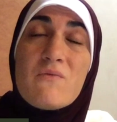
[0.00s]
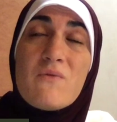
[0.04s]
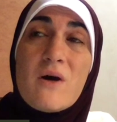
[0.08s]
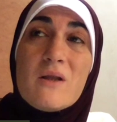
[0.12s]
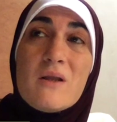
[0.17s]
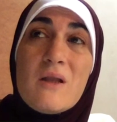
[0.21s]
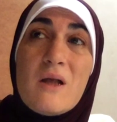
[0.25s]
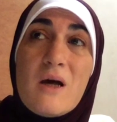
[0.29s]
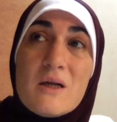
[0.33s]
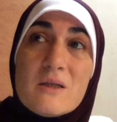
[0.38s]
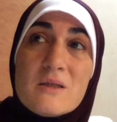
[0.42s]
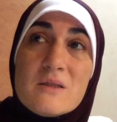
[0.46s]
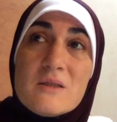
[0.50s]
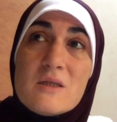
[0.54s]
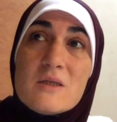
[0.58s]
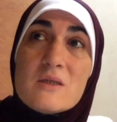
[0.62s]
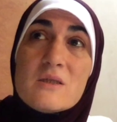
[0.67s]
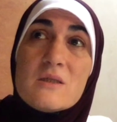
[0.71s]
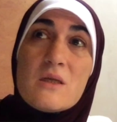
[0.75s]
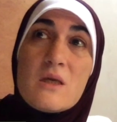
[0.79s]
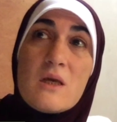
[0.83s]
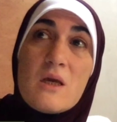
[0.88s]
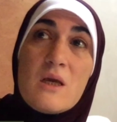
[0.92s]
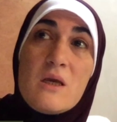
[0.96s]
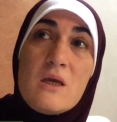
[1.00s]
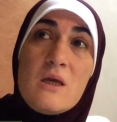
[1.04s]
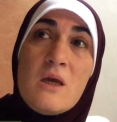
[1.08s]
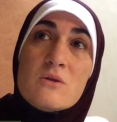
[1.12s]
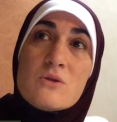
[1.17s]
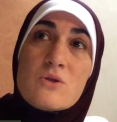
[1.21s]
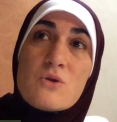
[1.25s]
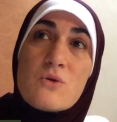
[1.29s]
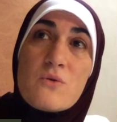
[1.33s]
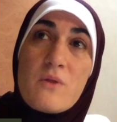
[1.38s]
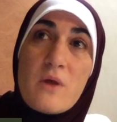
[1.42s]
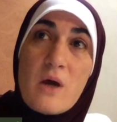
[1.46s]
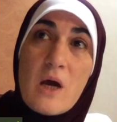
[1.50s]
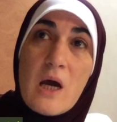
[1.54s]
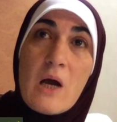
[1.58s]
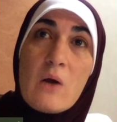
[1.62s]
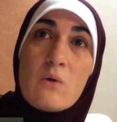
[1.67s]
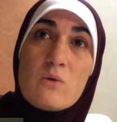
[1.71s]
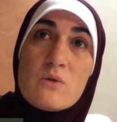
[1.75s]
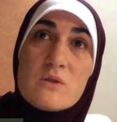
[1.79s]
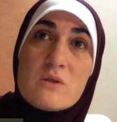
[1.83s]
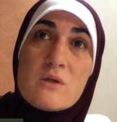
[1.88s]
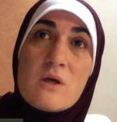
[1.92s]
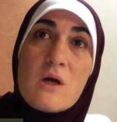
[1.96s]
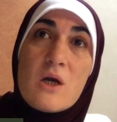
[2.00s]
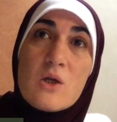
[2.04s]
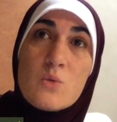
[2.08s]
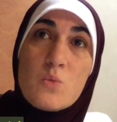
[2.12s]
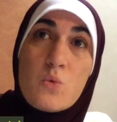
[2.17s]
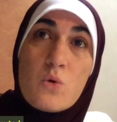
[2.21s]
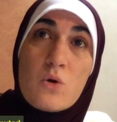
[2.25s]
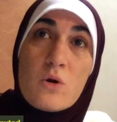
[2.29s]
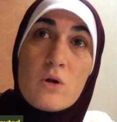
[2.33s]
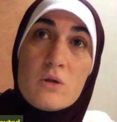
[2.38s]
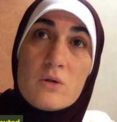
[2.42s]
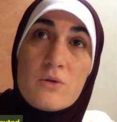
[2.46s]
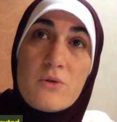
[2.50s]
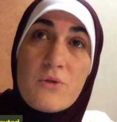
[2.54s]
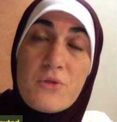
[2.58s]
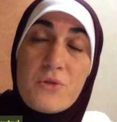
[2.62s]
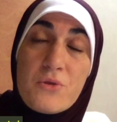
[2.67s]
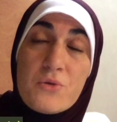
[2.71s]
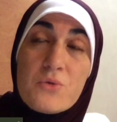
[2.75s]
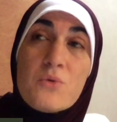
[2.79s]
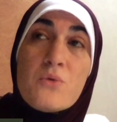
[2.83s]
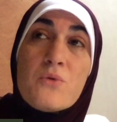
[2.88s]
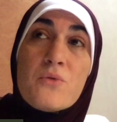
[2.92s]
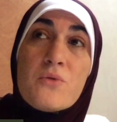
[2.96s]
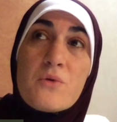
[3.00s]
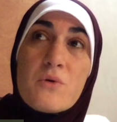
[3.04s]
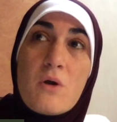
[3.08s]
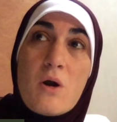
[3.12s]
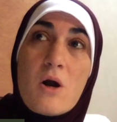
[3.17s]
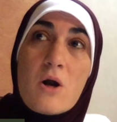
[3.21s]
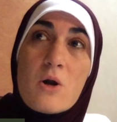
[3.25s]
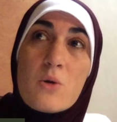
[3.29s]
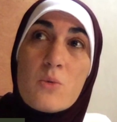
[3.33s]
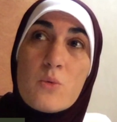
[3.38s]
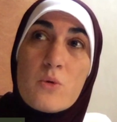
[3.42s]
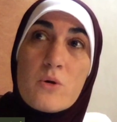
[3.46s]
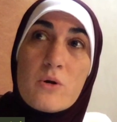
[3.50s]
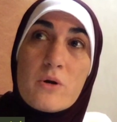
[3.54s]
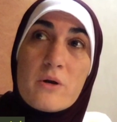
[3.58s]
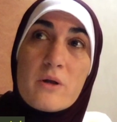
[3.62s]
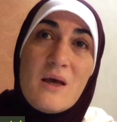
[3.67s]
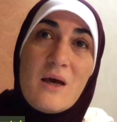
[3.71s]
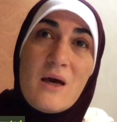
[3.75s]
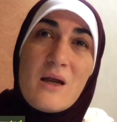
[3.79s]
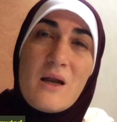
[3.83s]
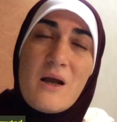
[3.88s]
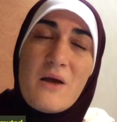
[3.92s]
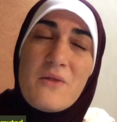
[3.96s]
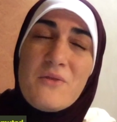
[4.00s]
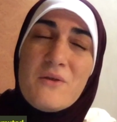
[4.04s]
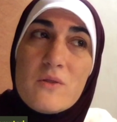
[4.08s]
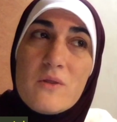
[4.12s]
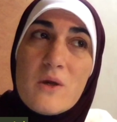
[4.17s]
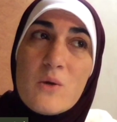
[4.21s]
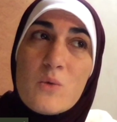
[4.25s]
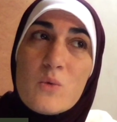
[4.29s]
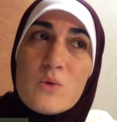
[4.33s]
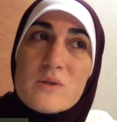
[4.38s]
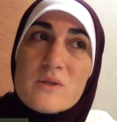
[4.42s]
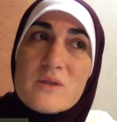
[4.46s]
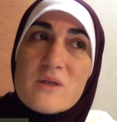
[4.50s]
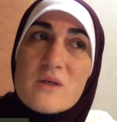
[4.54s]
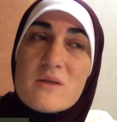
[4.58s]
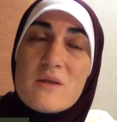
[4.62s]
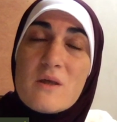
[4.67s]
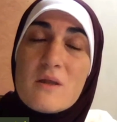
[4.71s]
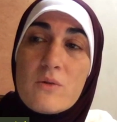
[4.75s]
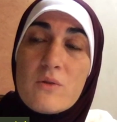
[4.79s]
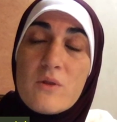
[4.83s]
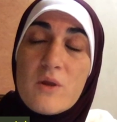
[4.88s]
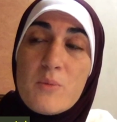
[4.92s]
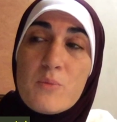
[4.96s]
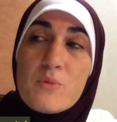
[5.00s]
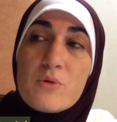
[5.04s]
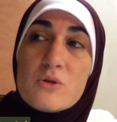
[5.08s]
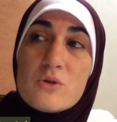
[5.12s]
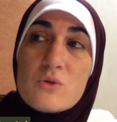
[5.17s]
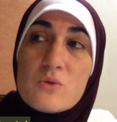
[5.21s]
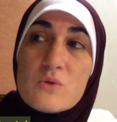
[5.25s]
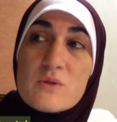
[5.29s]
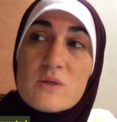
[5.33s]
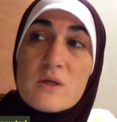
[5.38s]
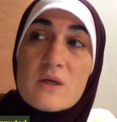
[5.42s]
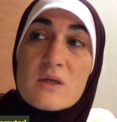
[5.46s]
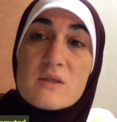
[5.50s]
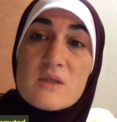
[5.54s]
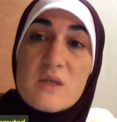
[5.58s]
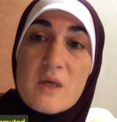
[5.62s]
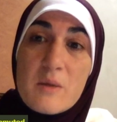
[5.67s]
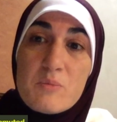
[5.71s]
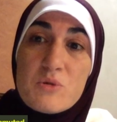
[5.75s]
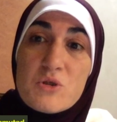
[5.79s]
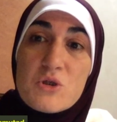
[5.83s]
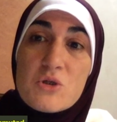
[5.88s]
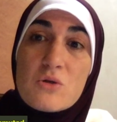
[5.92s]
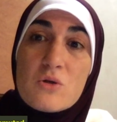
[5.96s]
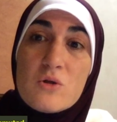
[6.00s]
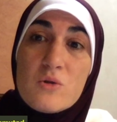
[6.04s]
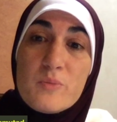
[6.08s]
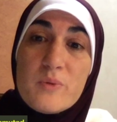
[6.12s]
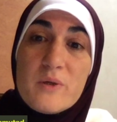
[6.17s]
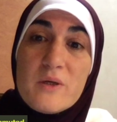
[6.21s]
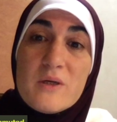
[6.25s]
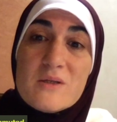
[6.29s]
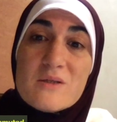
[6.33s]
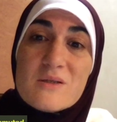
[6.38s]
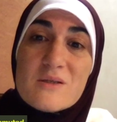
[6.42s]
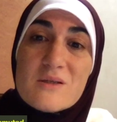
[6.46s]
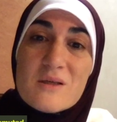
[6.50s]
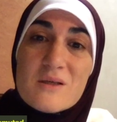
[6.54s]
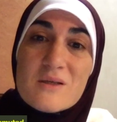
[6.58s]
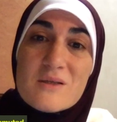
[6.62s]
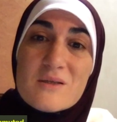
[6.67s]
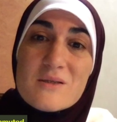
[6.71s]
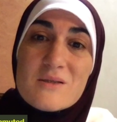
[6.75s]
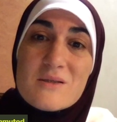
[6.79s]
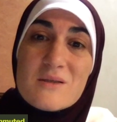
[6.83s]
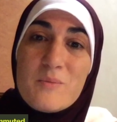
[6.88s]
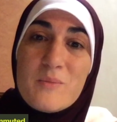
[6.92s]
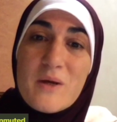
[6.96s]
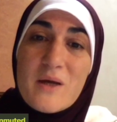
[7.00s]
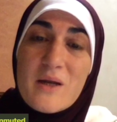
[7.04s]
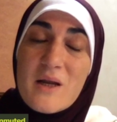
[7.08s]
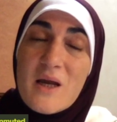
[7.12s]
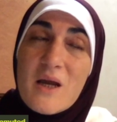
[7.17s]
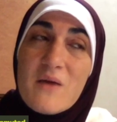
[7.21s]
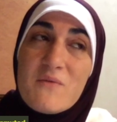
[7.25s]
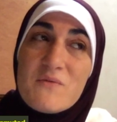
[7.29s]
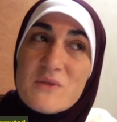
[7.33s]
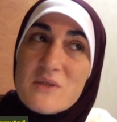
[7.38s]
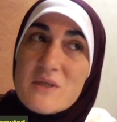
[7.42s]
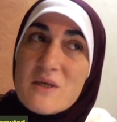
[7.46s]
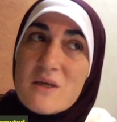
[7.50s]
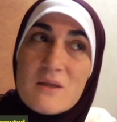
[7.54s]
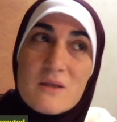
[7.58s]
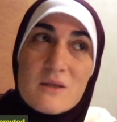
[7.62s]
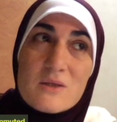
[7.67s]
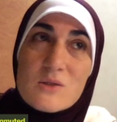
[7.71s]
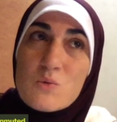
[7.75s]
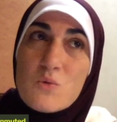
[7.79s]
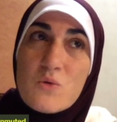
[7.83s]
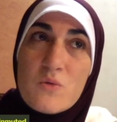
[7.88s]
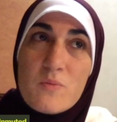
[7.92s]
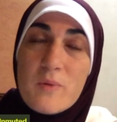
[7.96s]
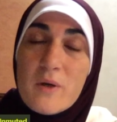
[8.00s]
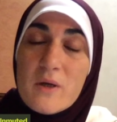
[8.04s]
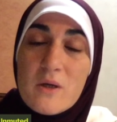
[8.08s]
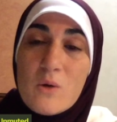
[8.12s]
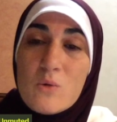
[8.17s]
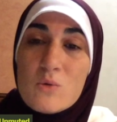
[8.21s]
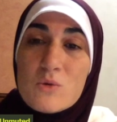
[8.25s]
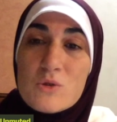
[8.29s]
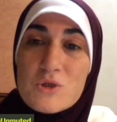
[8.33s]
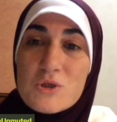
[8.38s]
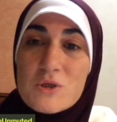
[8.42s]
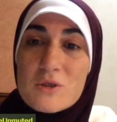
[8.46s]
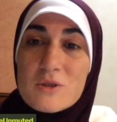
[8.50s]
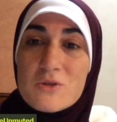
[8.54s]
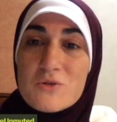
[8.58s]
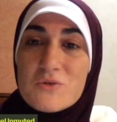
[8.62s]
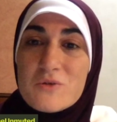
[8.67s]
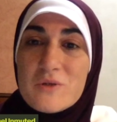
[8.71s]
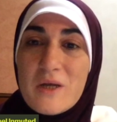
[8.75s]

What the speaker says: a lot to say to the outside world through their artwork. And I think they will see that they produce exceptional pieces. And I have seen this with my own children,